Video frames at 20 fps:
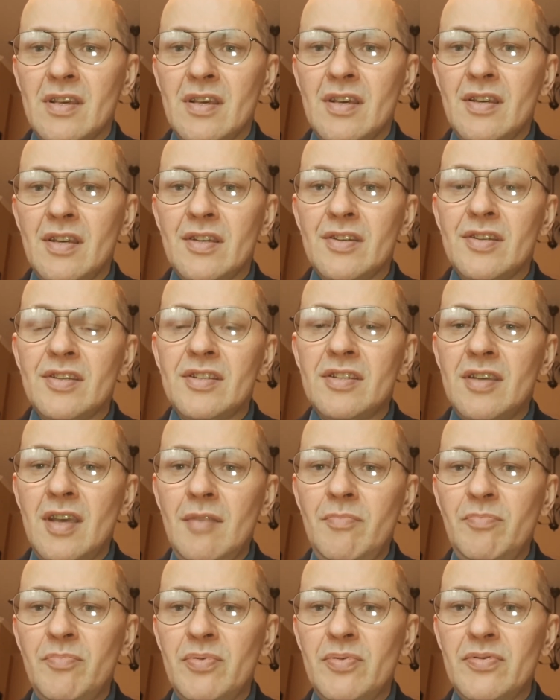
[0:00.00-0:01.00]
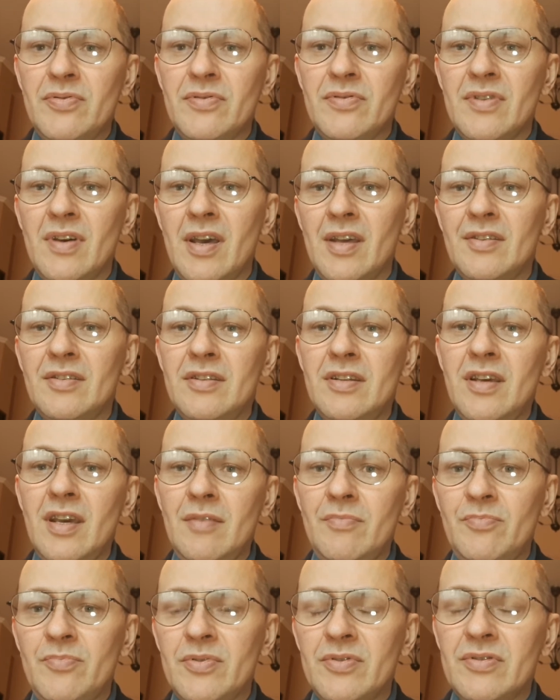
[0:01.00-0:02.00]
a sip and
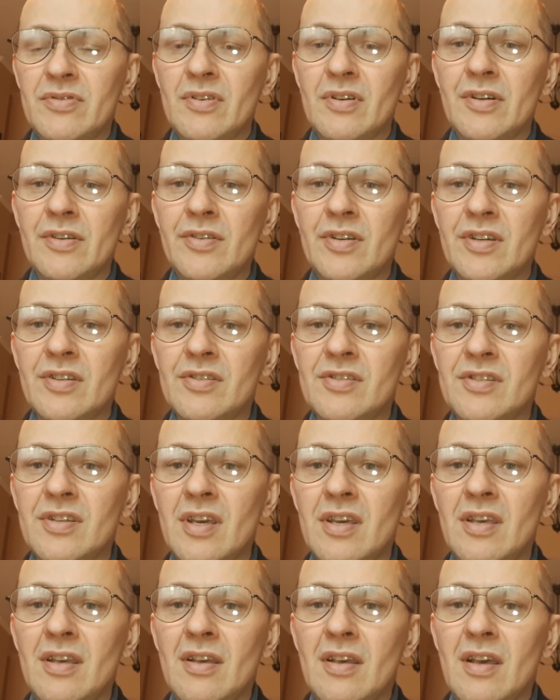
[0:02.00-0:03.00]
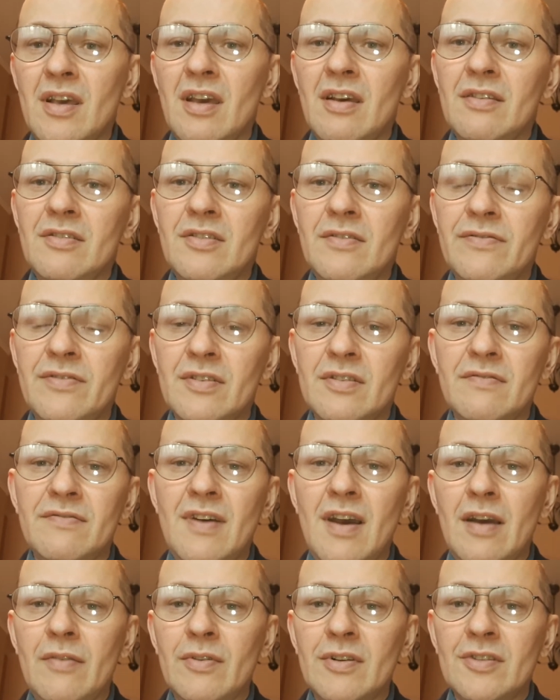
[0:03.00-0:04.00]
nip, or you can say a different
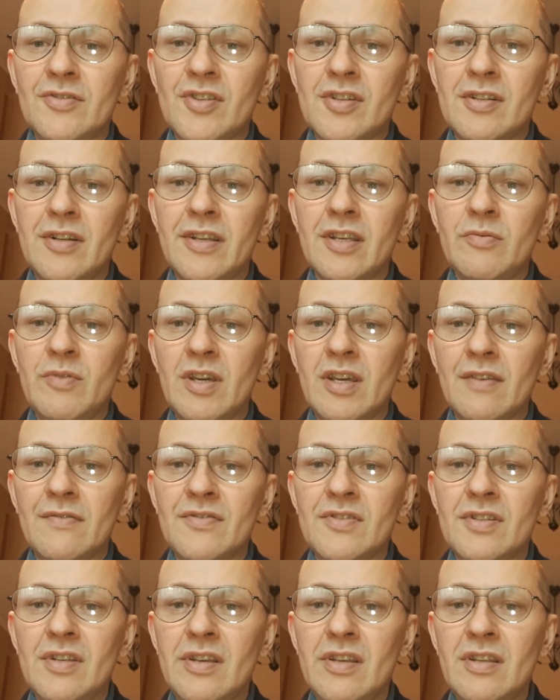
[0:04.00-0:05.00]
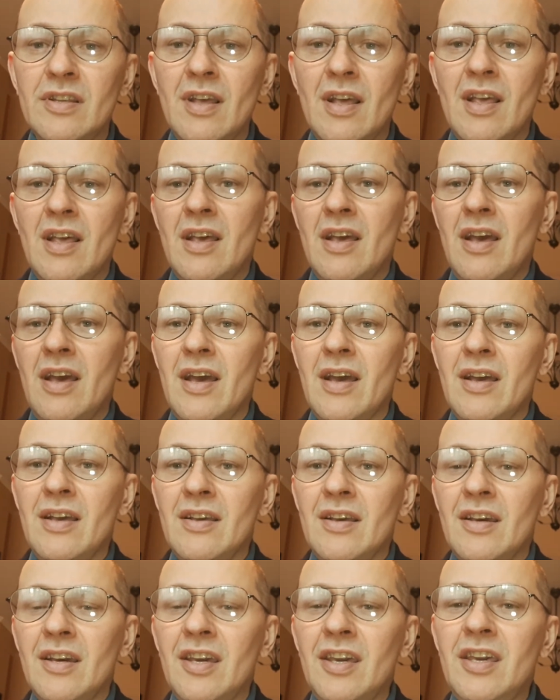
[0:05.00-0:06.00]
vowel, just like we have seen
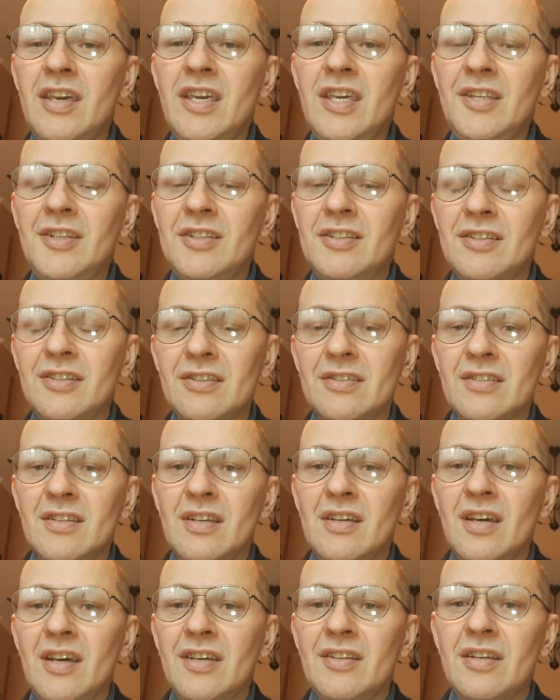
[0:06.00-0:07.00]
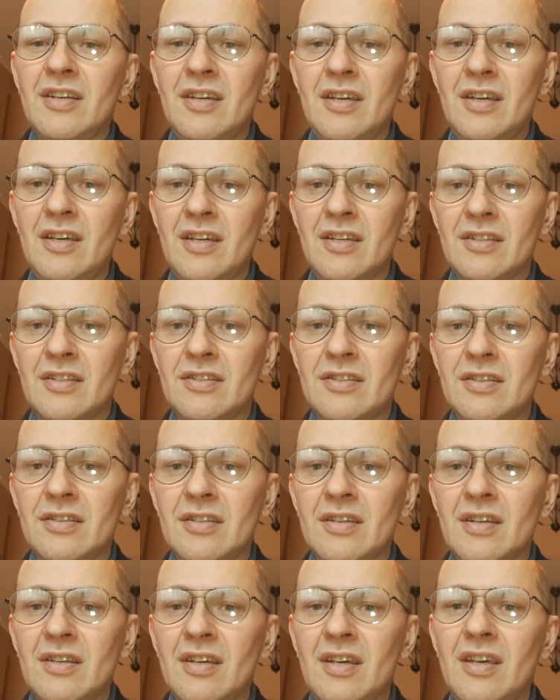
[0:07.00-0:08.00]
heat and hit,
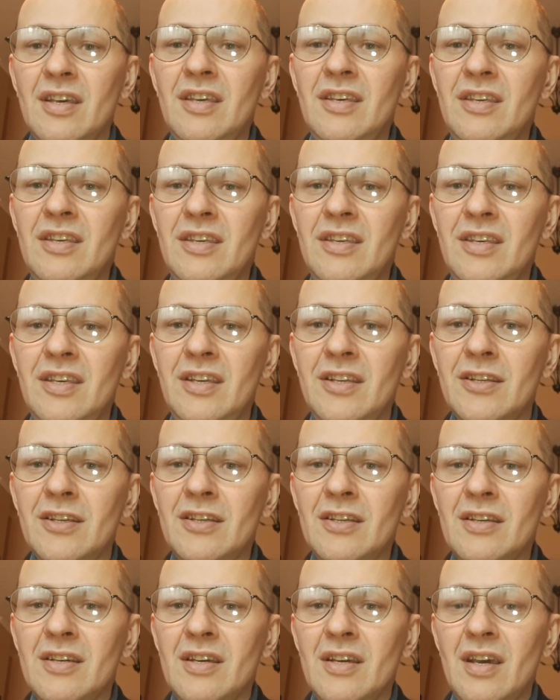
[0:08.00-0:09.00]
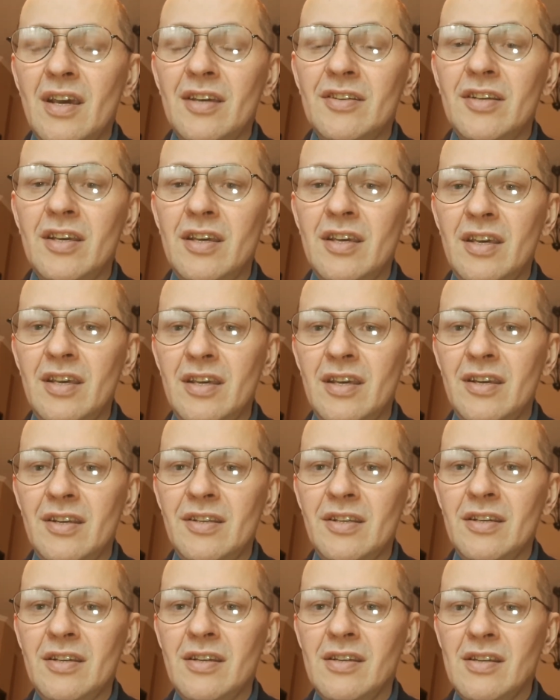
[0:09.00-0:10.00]
heed and
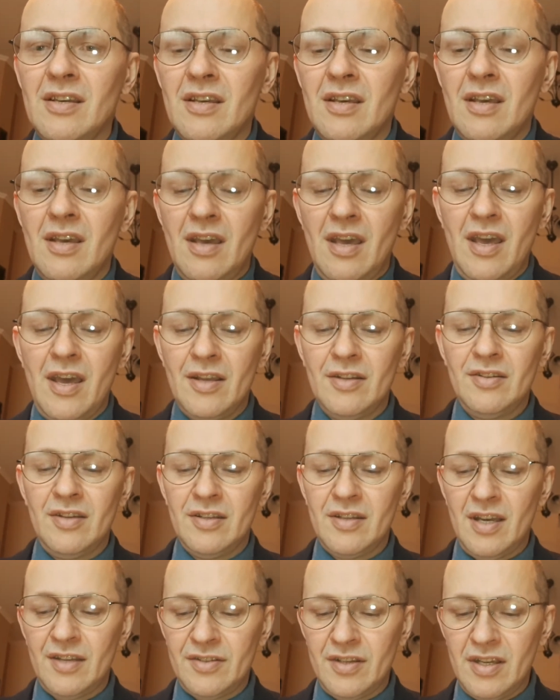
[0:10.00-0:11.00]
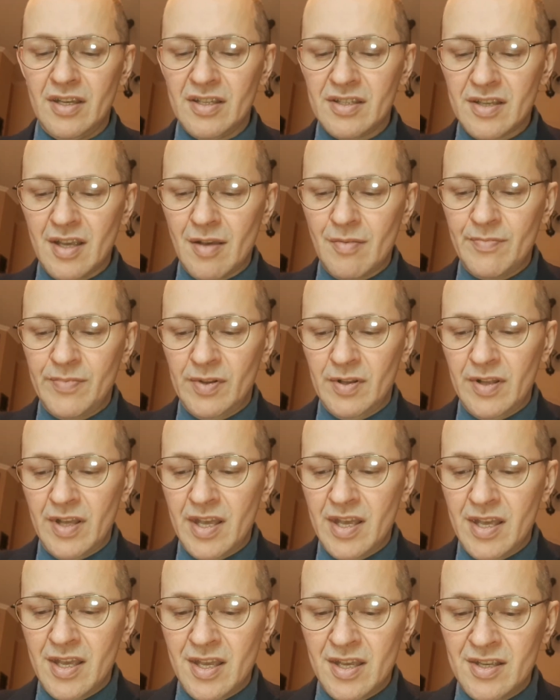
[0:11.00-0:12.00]
hid. And another example
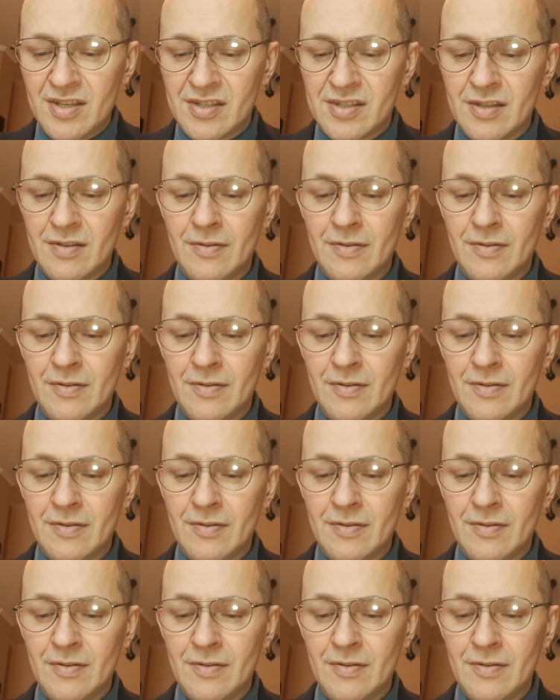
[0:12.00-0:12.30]
is